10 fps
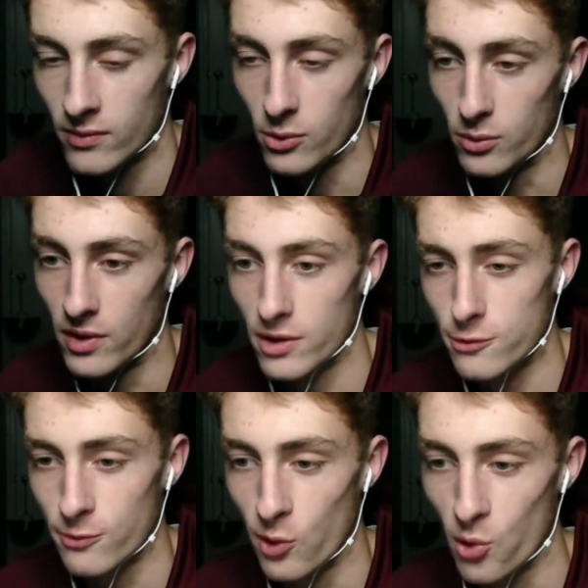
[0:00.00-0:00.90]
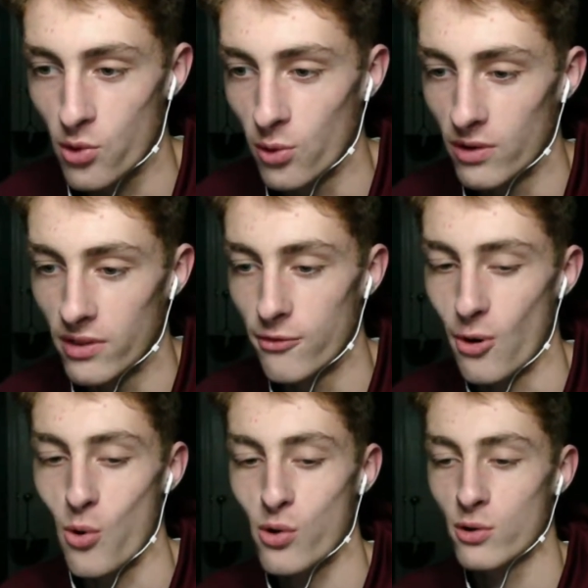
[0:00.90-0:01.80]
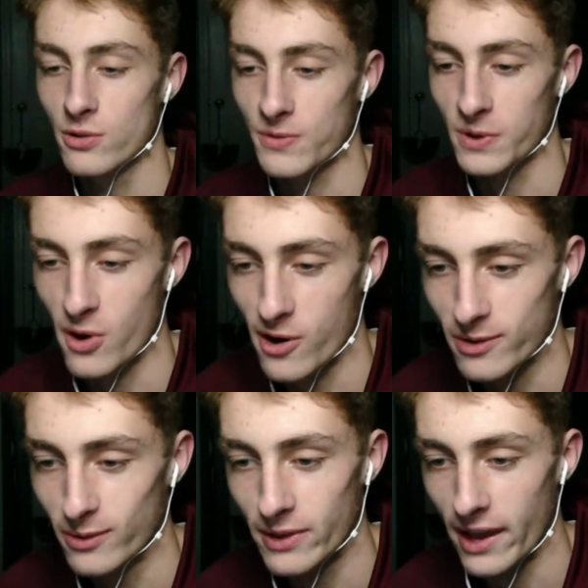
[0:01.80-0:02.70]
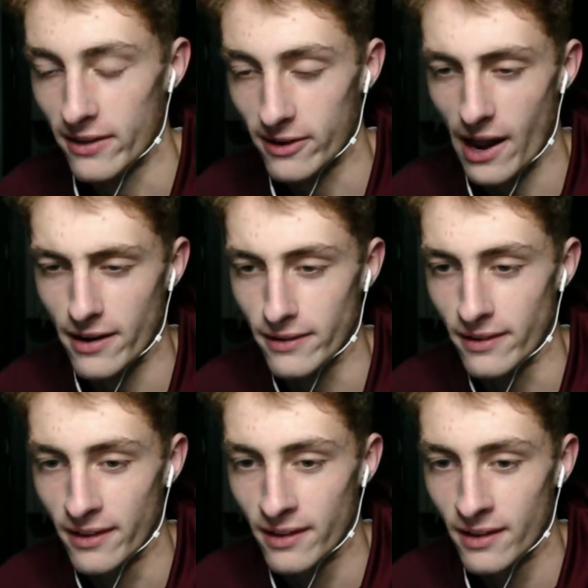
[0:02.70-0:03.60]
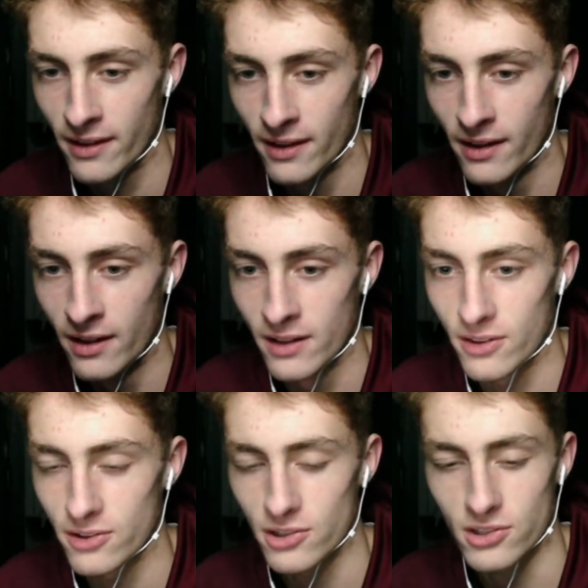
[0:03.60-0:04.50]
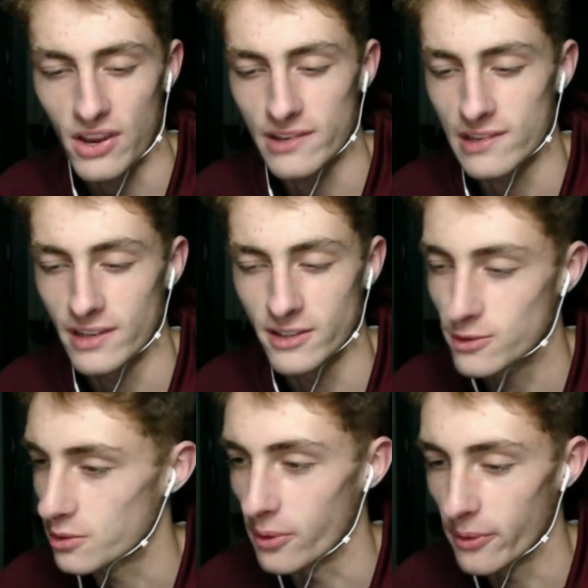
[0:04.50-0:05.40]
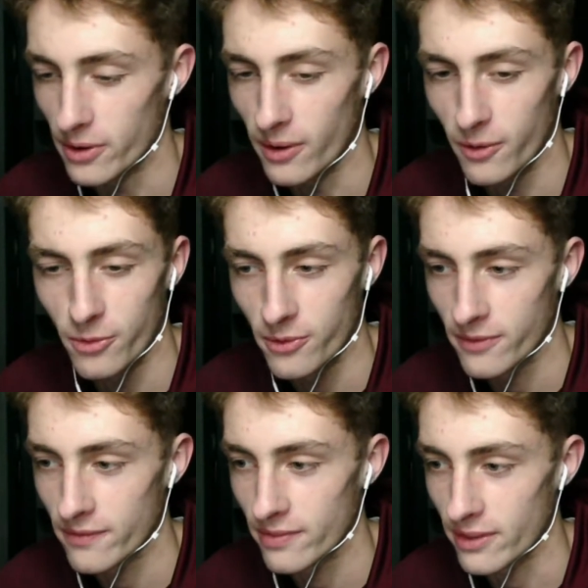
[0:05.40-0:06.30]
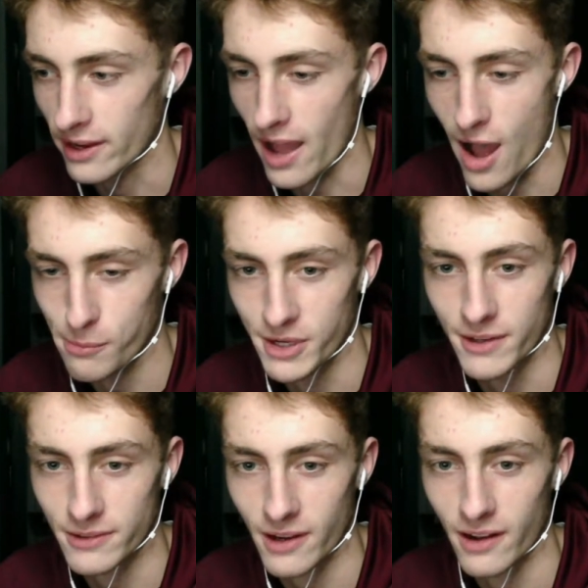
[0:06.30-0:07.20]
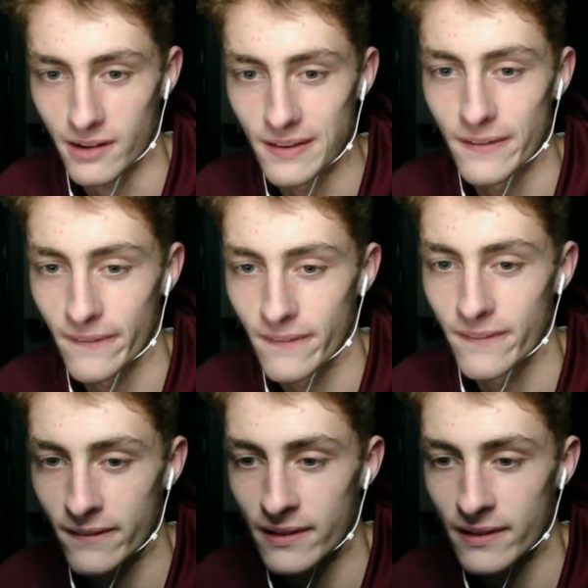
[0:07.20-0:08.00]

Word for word: Dude, this vocal, the vocals for Cartoon Cat are kind of, they're just like sinister, you know? Like ominous, kind of.